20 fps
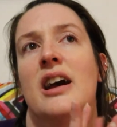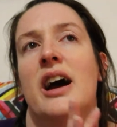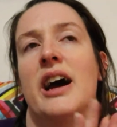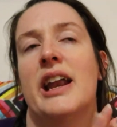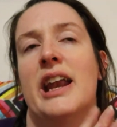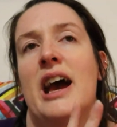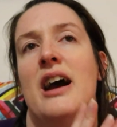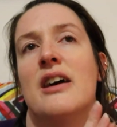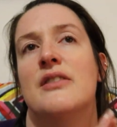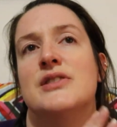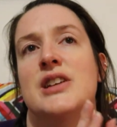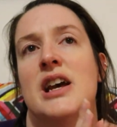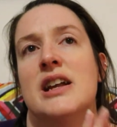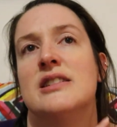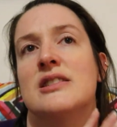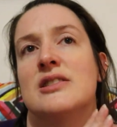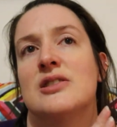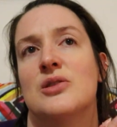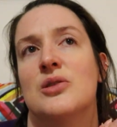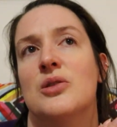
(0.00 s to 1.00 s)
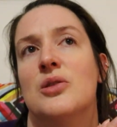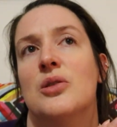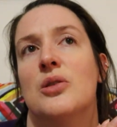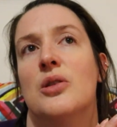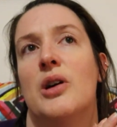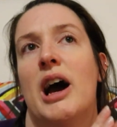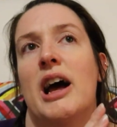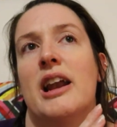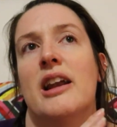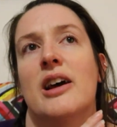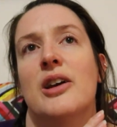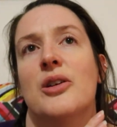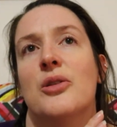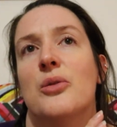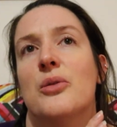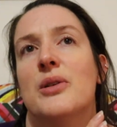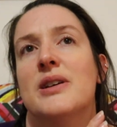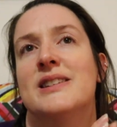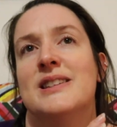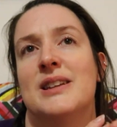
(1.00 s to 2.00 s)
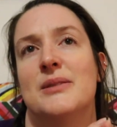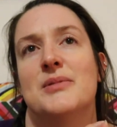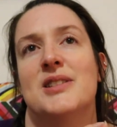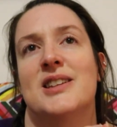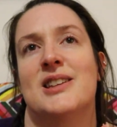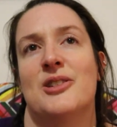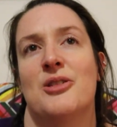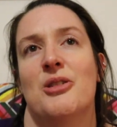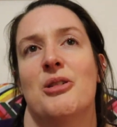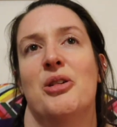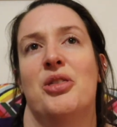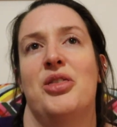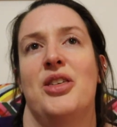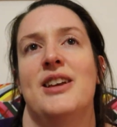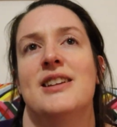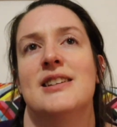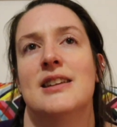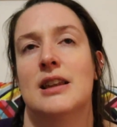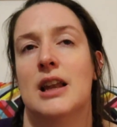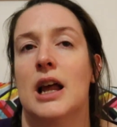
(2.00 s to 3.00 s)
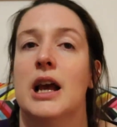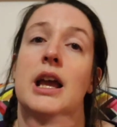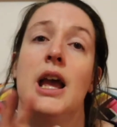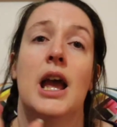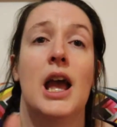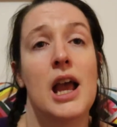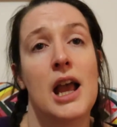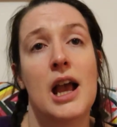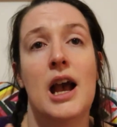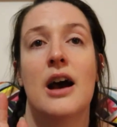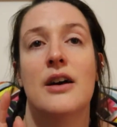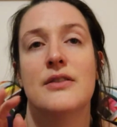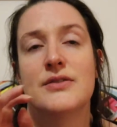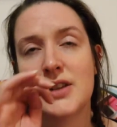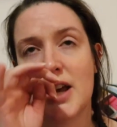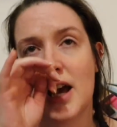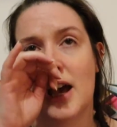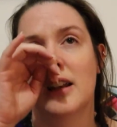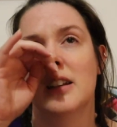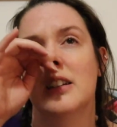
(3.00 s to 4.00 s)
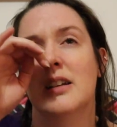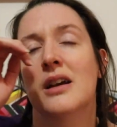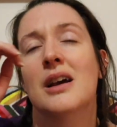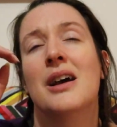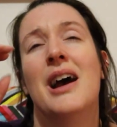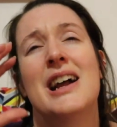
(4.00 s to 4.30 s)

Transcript: an out of 10 score, and I always seem to score things like 8 out of 10.